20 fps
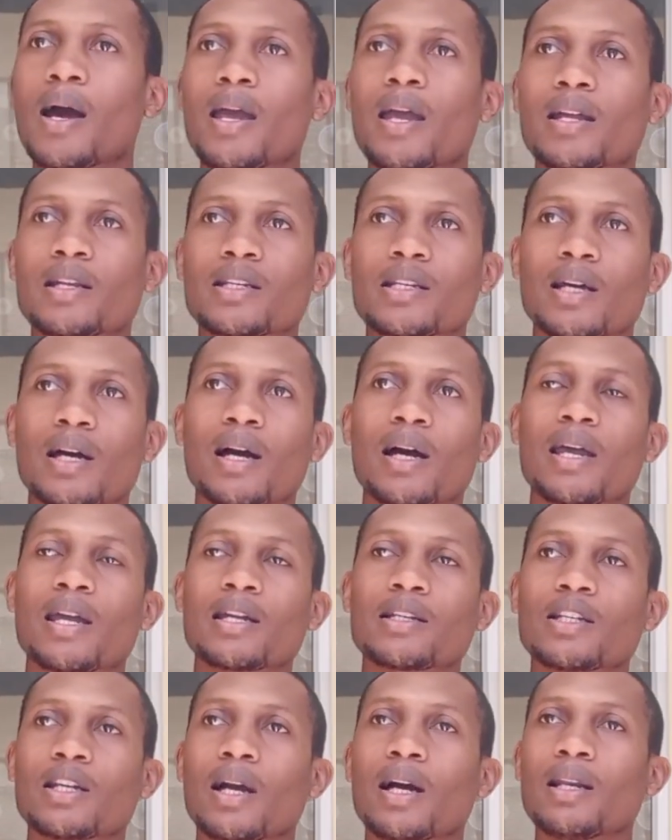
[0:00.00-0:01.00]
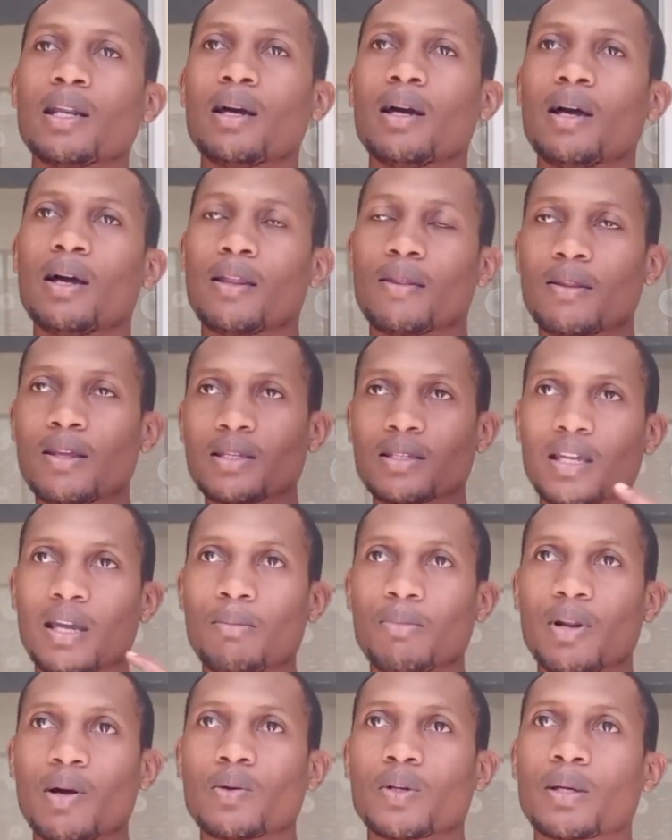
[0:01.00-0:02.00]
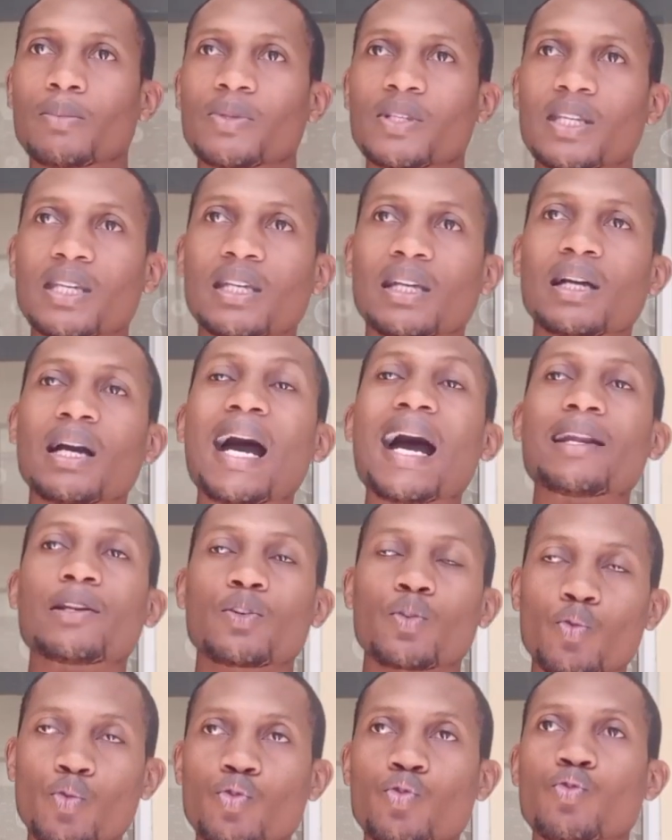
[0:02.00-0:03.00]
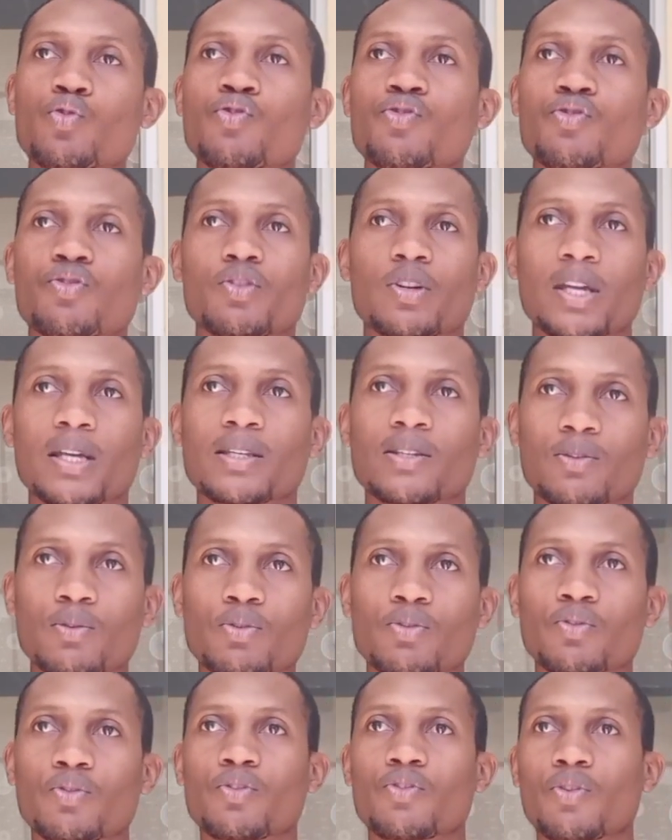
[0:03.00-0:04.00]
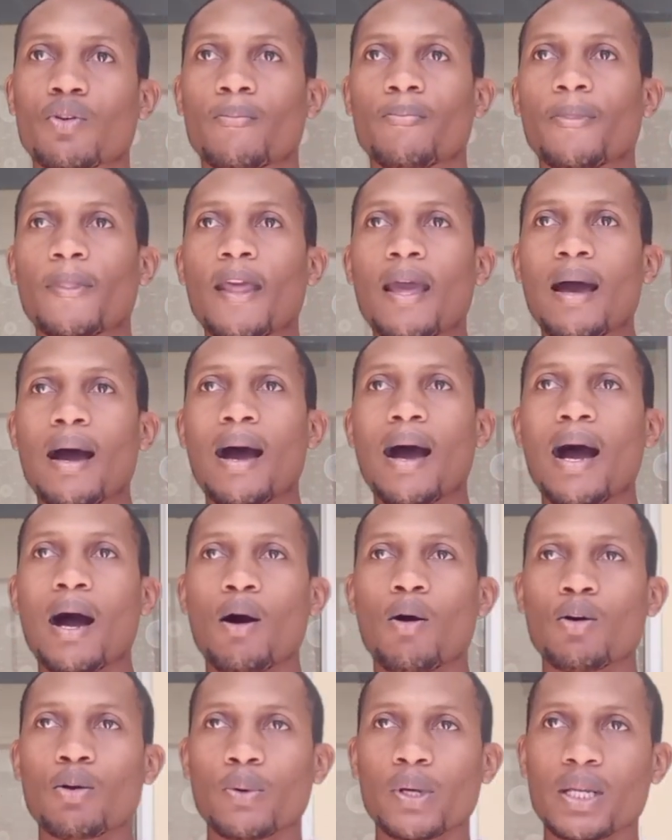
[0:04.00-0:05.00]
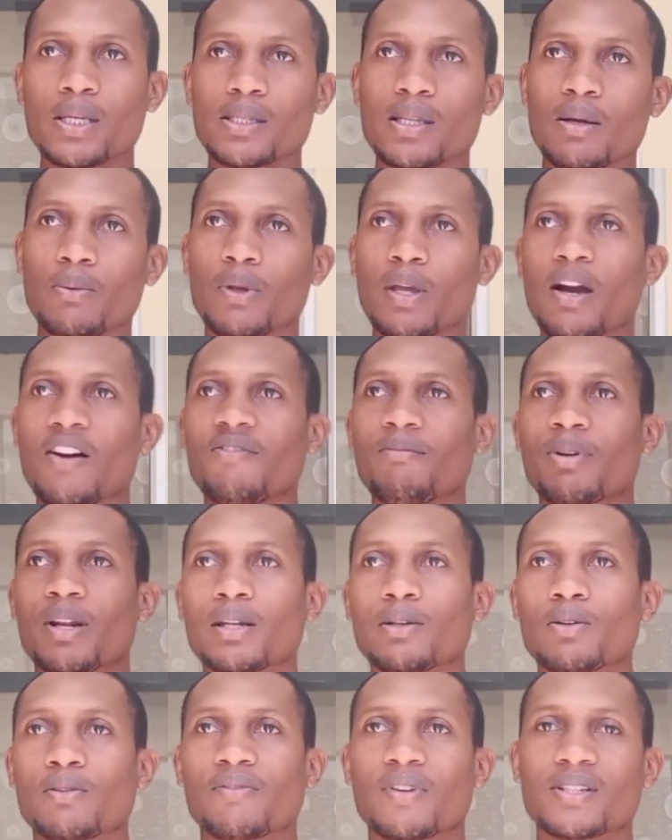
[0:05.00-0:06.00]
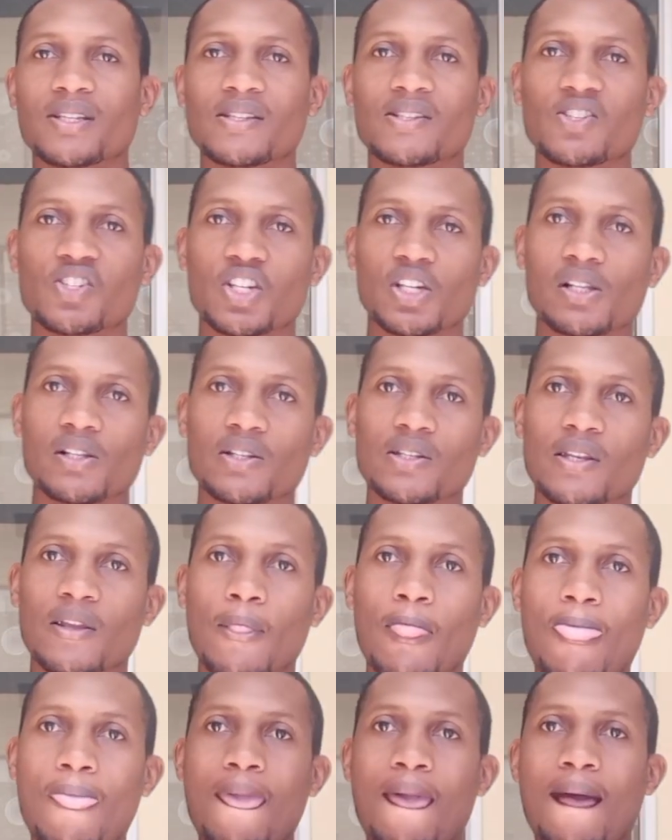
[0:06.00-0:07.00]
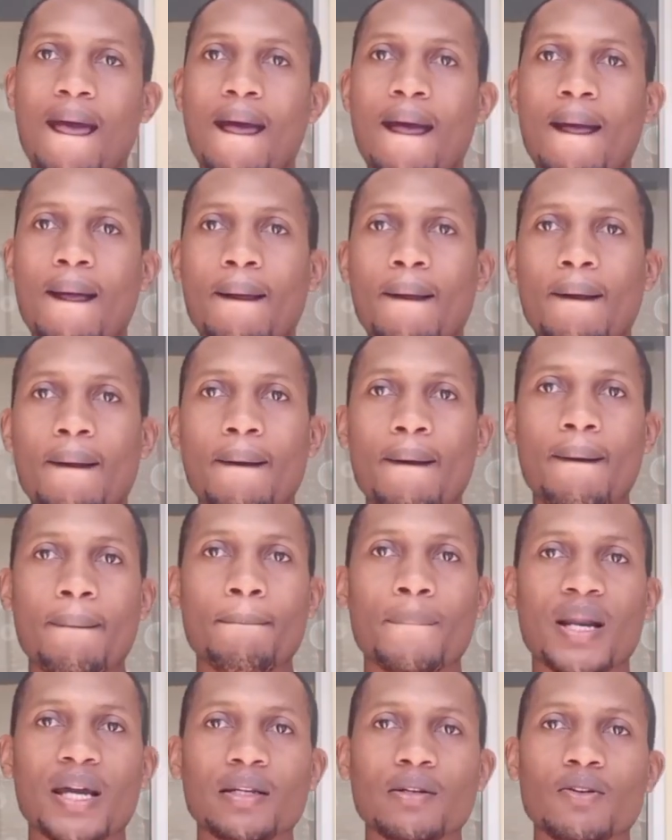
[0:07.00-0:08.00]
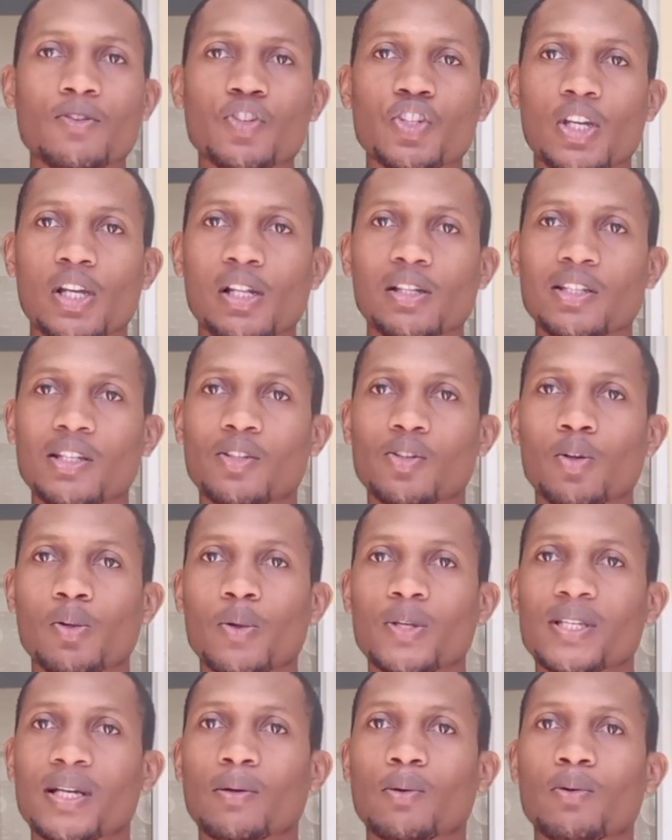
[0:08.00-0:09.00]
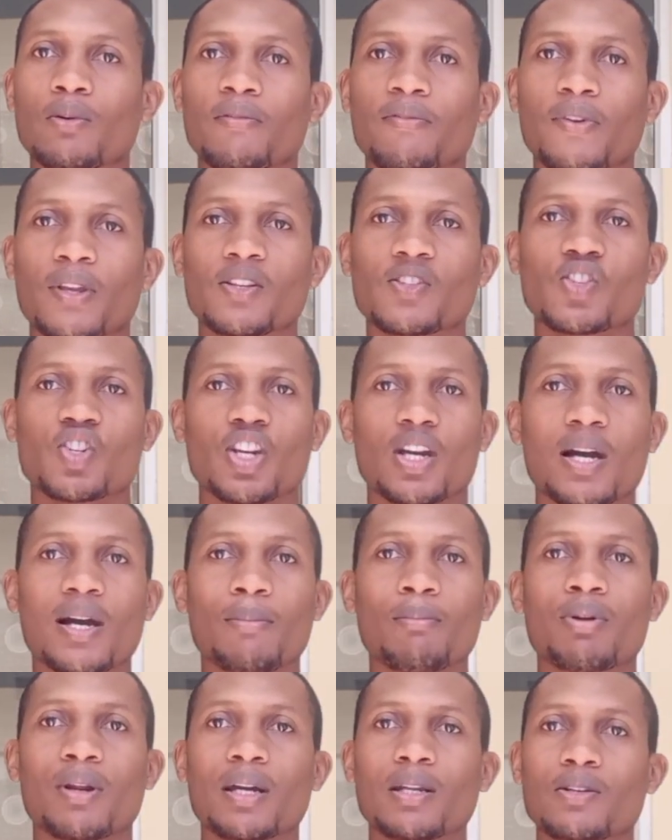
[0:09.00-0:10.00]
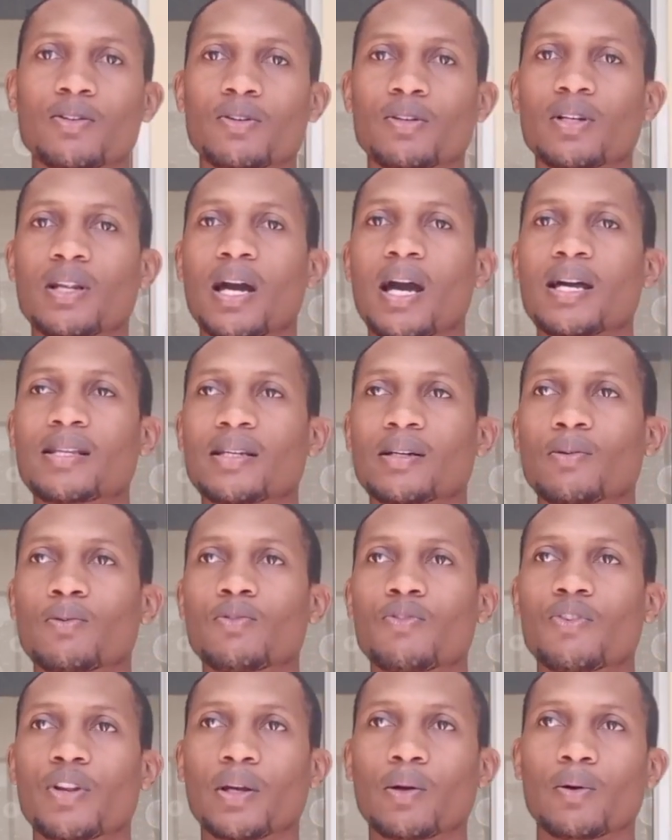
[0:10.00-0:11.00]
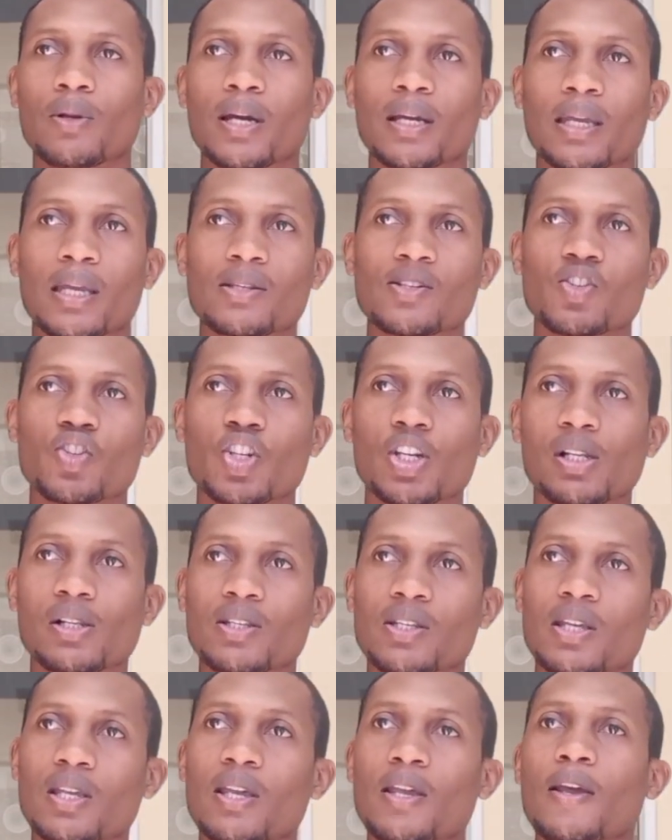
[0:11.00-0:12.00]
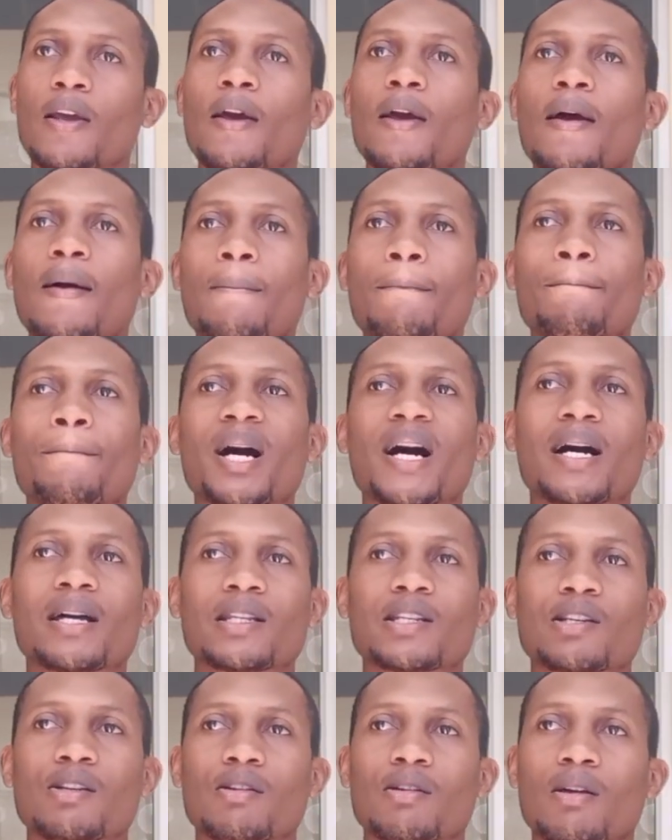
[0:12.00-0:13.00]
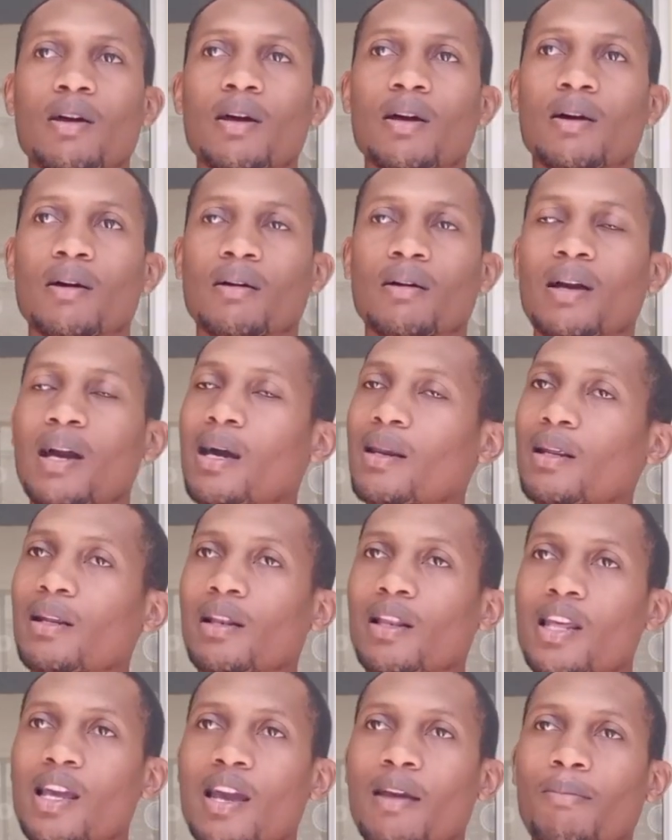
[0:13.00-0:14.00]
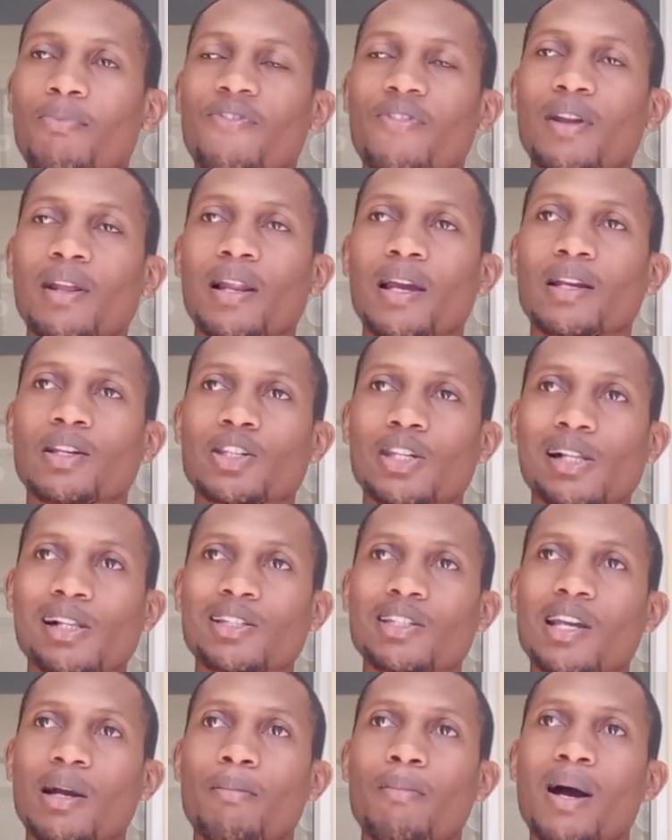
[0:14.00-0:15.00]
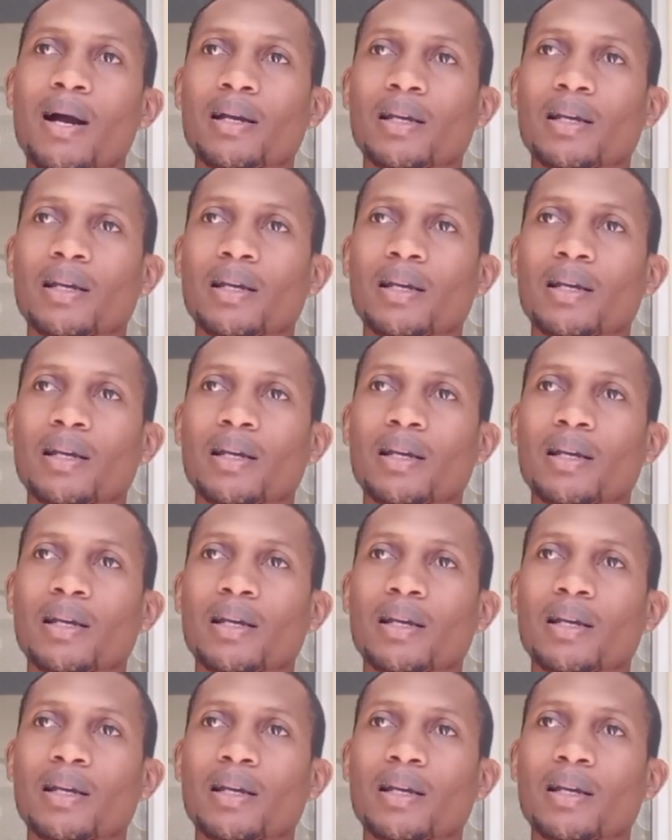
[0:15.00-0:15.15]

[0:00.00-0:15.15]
at Etihad. This time round, I'm seeing a 2-2 draw. Yes, 2-2 draw. On Wednesday, we have Brighton versus Chelsea. Brighton-Chelsea, it's always a good fixture. Brighton has a good record against Chelsea, but currently, I feel like Chelsea are